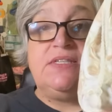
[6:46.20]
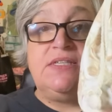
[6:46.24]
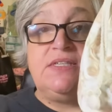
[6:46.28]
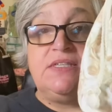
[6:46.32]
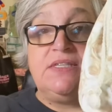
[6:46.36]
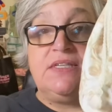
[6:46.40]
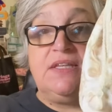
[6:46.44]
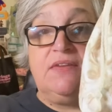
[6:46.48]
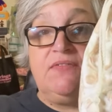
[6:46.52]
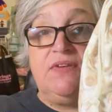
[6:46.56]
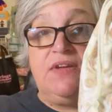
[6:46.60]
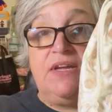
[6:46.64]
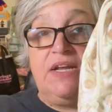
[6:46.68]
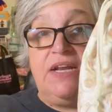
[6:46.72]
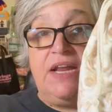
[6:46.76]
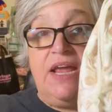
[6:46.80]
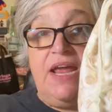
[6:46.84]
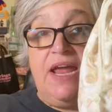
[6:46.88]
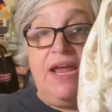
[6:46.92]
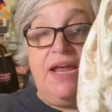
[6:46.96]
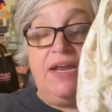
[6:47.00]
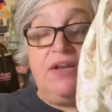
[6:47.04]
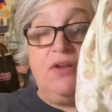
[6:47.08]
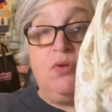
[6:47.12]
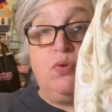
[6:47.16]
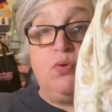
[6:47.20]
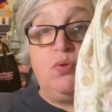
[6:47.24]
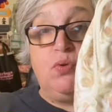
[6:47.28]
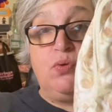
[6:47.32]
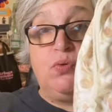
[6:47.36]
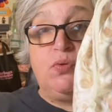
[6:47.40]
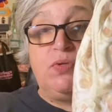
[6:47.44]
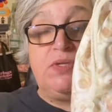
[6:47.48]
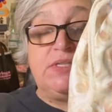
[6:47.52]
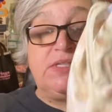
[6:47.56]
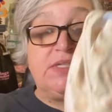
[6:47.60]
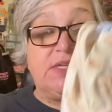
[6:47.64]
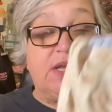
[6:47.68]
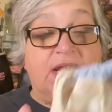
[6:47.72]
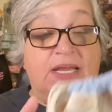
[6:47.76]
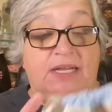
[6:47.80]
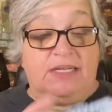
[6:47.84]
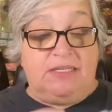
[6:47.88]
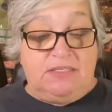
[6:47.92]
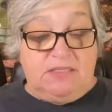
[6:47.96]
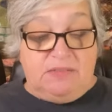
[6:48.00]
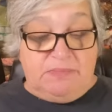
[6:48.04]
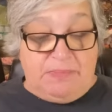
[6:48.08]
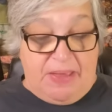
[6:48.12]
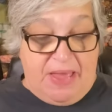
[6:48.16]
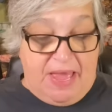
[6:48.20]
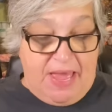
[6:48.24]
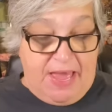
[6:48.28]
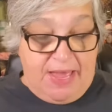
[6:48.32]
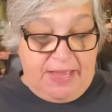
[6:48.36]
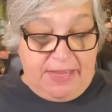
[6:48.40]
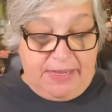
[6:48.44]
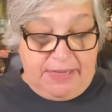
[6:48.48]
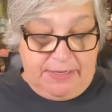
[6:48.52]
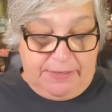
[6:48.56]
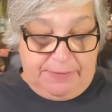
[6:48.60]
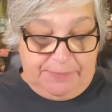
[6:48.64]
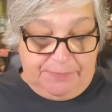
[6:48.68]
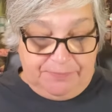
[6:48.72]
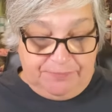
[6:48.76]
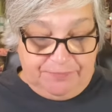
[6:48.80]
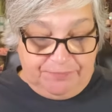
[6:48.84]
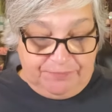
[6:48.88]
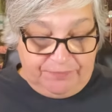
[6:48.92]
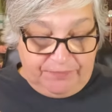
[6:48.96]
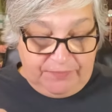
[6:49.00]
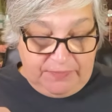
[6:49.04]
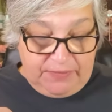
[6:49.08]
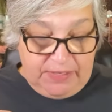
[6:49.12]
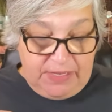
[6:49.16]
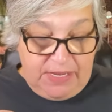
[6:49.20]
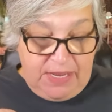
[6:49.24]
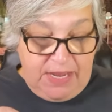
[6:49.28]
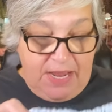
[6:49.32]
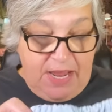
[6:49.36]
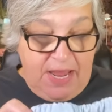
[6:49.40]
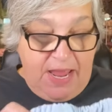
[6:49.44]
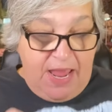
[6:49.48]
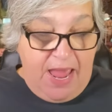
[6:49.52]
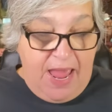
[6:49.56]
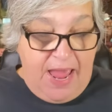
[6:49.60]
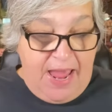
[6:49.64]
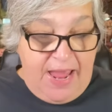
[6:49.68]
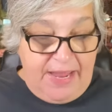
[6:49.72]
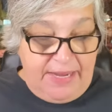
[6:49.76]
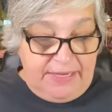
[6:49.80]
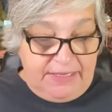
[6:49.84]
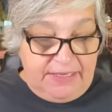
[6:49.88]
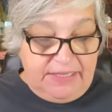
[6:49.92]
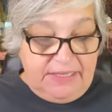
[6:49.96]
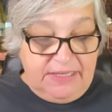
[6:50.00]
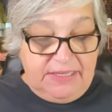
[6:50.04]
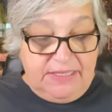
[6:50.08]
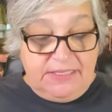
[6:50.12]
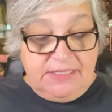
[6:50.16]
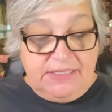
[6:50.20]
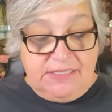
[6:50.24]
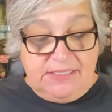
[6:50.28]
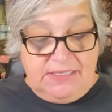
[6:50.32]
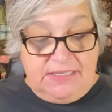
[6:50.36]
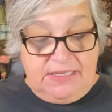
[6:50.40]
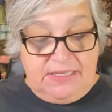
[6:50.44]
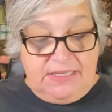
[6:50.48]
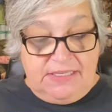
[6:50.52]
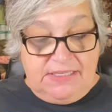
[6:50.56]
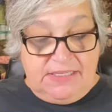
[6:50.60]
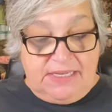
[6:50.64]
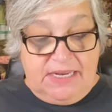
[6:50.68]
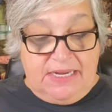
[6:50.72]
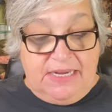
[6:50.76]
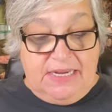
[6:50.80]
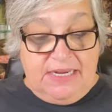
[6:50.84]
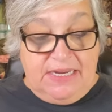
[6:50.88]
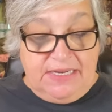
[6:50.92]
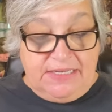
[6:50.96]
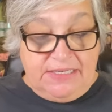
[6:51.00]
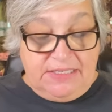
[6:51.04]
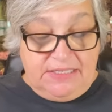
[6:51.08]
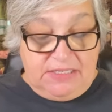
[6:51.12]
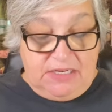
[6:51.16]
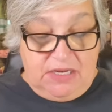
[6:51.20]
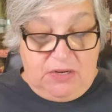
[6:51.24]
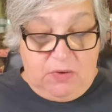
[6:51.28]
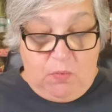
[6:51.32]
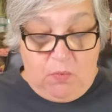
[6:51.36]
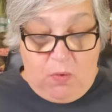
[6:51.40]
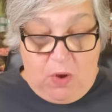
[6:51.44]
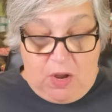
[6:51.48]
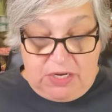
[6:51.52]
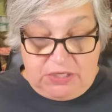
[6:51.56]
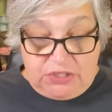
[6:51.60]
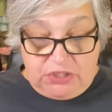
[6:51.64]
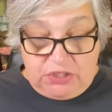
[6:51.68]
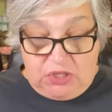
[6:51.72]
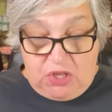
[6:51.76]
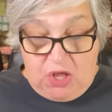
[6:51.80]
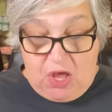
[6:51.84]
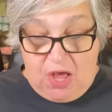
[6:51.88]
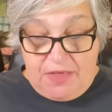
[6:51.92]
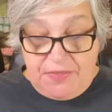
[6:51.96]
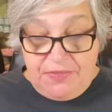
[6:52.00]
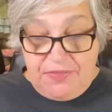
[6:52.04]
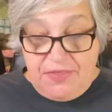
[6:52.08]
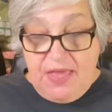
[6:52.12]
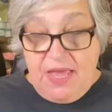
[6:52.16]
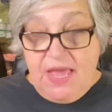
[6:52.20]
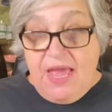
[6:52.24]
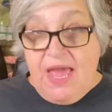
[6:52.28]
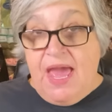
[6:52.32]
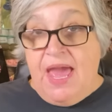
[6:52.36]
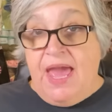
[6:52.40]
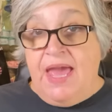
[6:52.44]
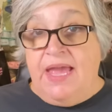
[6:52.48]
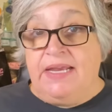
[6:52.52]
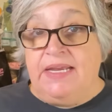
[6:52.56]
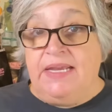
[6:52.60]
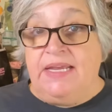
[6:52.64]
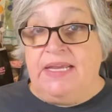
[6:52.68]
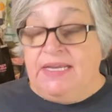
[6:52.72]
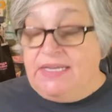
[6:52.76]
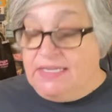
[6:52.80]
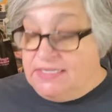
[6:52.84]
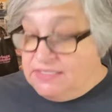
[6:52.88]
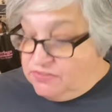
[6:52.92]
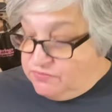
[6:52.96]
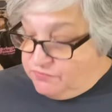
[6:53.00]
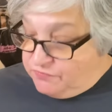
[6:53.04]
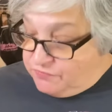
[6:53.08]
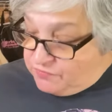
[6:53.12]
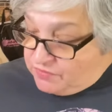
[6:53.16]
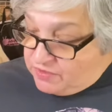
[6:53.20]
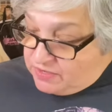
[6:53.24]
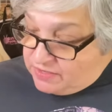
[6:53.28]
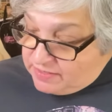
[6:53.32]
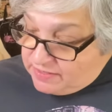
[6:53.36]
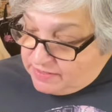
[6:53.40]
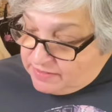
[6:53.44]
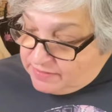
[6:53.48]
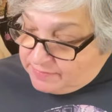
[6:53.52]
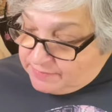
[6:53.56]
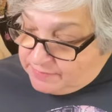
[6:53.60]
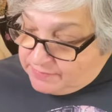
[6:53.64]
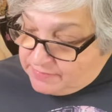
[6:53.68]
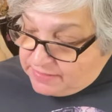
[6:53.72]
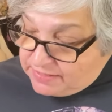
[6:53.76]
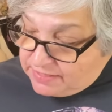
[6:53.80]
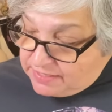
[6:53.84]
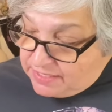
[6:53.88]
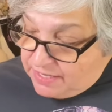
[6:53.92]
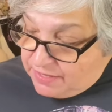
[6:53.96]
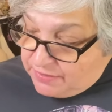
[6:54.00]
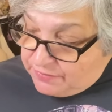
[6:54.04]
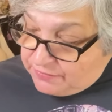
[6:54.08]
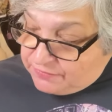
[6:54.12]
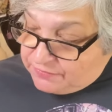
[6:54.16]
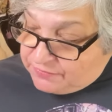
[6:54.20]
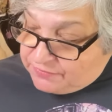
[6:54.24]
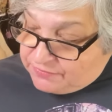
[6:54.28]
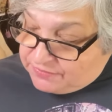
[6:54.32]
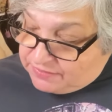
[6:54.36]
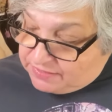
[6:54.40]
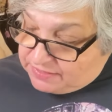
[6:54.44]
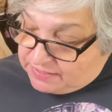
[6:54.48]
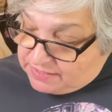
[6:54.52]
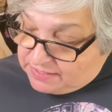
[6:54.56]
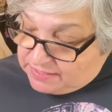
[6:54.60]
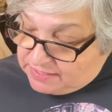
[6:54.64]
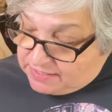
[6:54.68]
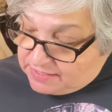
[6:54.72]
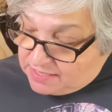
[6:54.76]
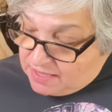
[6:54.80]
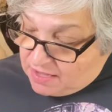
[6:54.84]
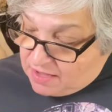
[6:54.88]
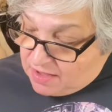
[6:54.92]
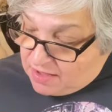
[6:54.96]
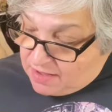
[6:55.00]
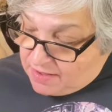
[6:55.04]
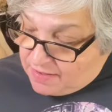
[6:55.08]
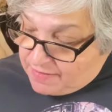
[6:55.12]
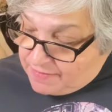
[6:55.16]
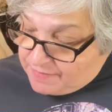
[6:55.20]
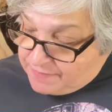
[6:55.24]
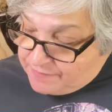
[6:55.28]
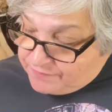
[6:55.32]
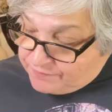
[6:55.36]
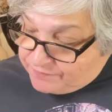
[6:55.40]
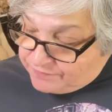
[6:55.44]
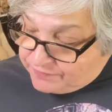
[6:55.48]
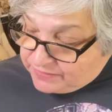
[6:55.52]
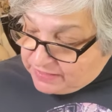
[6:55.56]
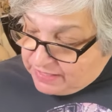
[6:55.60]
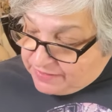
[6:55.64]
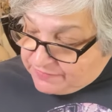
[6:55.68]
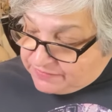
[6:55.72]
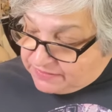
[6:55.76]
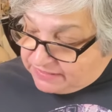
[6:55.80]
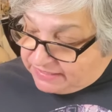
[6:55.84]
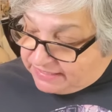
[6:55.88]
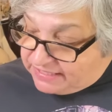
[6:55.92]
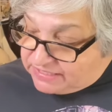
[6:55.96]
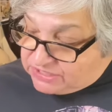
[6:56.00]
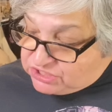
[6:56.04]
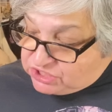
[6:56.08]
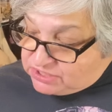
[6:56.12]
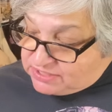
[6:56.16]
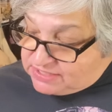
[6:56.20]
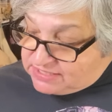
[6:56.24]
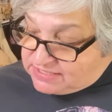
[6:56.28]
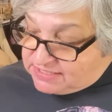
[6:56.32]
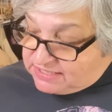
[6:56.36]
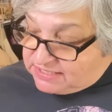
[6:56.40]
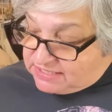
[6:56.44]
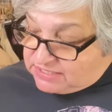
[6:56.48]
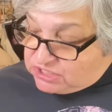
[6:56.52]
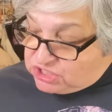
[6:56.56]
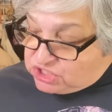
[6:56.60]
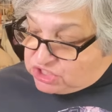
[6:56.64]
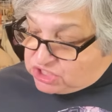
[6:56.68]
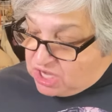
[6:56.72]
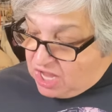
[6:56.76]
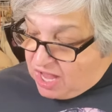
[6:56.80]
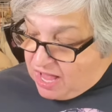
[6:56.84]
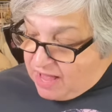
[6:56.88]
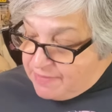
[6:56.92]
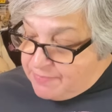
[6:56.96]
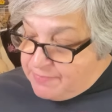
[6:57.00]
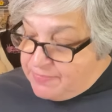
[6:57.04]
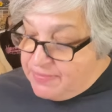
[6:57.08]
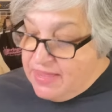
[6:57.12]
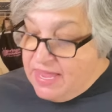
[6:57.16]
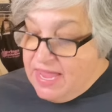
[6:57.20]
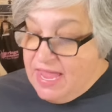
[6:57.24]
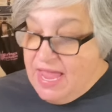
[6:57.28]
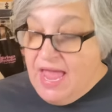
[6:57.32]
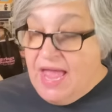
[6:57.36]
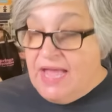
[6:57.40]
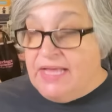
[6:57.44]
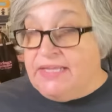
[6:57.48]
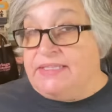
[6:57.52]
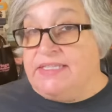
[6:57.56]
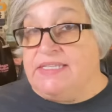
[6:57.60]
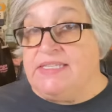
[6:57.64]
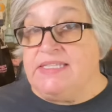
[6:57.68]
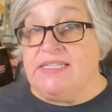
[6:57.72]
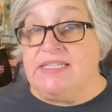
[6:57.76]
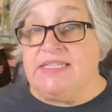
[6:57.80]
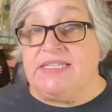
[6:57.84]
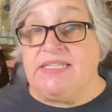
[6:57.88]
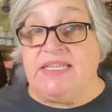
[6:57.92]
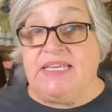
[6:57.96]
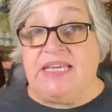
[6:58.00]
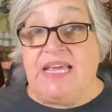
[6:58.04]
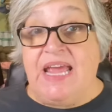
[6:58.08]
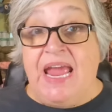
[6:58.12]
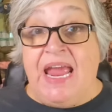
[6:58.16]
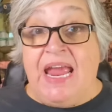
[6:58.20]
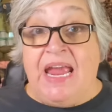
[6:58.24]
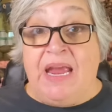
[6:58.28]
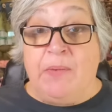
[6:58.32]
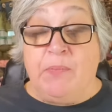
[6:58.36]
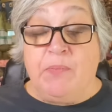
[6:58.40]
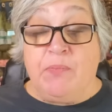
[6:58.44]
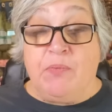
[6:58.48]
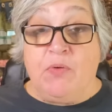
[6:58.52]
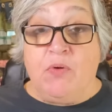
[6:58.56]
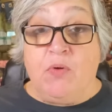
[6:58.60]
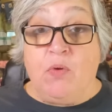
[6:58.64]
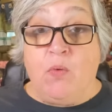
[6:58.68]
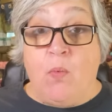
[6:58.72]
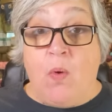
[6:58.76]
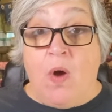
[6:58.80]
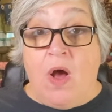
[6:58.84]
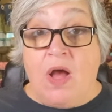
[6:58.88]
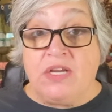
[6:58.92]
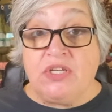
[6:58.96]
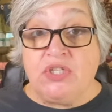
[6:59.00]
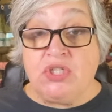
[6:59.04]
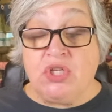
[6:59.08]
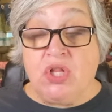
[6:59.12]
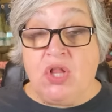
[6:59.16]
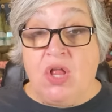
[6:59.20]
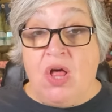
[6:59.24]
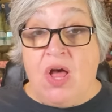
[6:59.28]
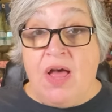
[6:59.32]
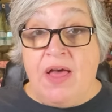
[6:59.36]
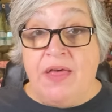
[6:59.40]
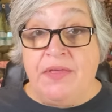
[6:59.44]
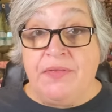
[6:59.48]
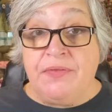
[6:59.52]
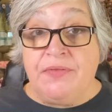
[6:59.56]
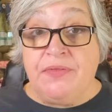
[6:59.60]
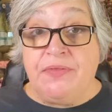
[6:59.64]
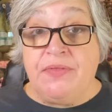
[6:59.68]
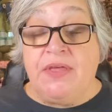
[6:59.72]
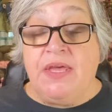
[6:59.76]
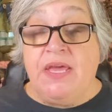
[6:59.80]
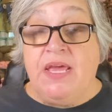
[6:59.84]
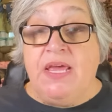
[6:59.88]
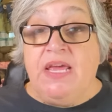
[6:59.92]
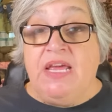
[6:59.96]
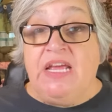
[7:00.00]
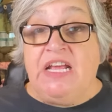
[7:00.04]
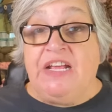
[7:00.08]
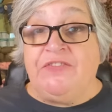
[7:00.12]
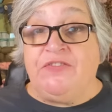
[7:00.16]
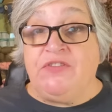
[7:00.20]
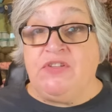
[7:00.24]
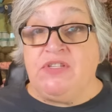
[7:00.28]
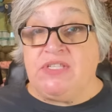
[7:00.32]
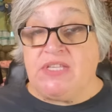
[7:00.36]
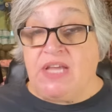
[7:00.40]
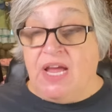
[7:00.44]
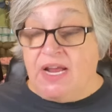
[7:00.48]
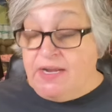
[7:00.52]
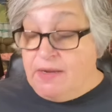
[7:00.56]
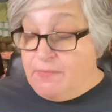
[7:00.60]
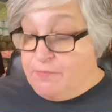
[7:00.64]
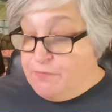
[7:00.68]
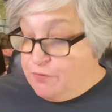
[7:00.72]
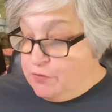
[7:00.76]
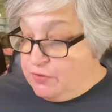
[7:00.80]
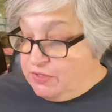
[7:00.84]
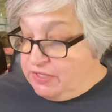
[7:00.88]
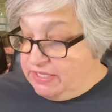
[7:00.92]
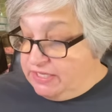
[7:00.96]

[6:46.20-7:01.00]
is Living in Hannah Lou Designs bag. And this is a knit washcloth. And it is from the Kitchen Sink Shop. And this is the April washcloth. If you sign up for the